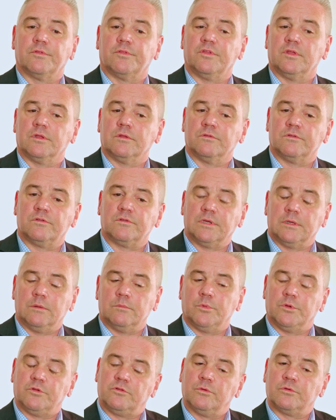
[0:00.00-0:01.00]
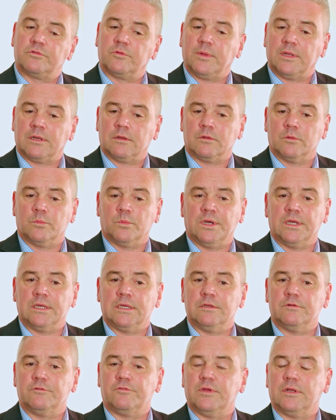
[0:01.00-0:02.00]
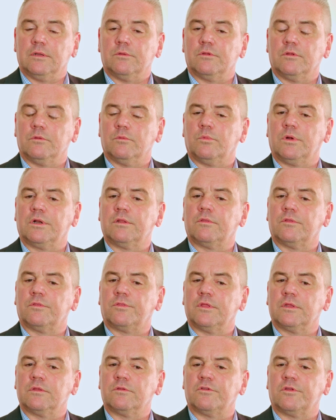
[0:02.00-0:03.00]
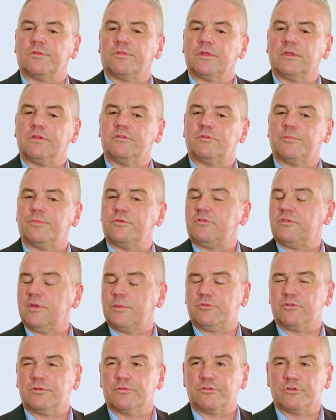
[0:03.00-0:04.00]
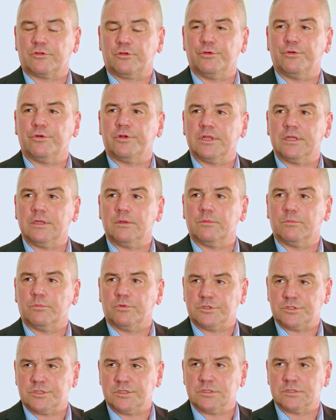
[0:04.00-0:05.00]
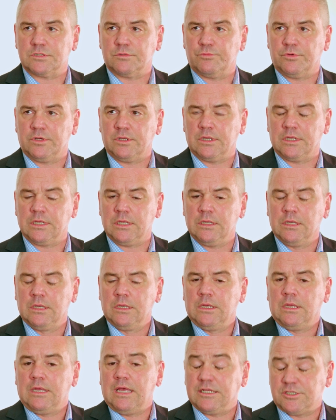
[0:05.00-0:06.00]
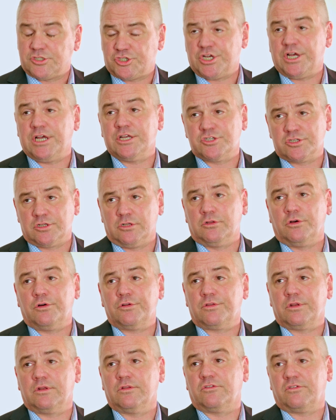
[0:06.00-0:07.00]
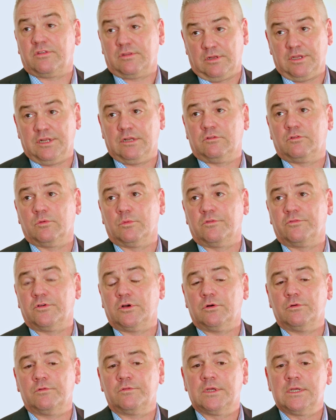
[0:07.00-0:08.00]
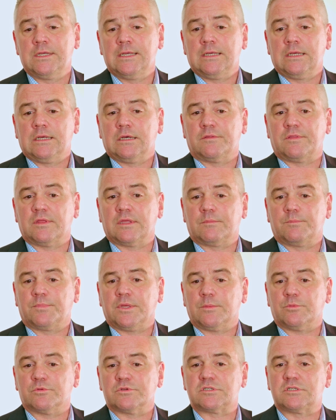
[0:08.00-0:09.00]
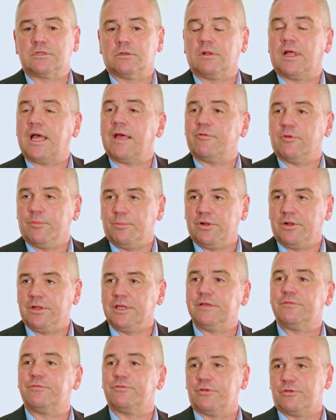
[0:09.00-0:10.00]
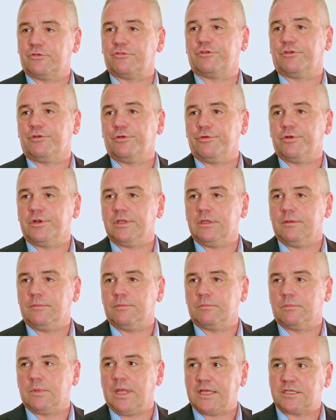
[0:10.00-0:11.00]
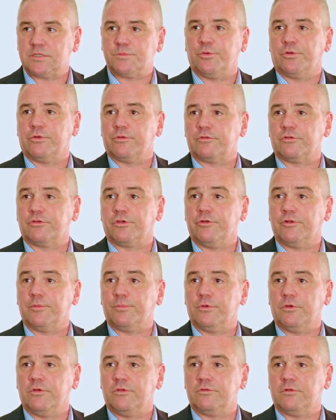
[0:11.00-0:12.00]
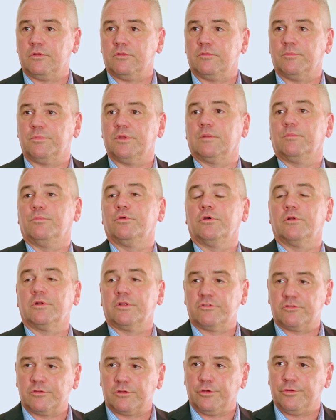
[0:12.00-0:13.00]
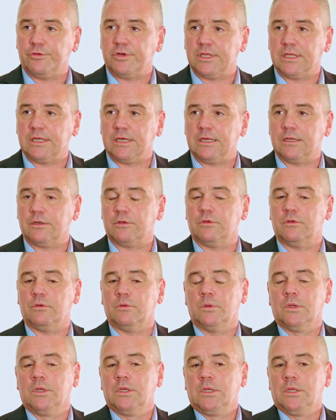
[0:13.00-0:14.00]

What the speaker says: the things we talked about on the way in, Fed, one of the things I think is the perception of security, which is has changed a lot and it's needed to evolve. I think people still have a belief that a security expert or a security person is a big burly security guard who...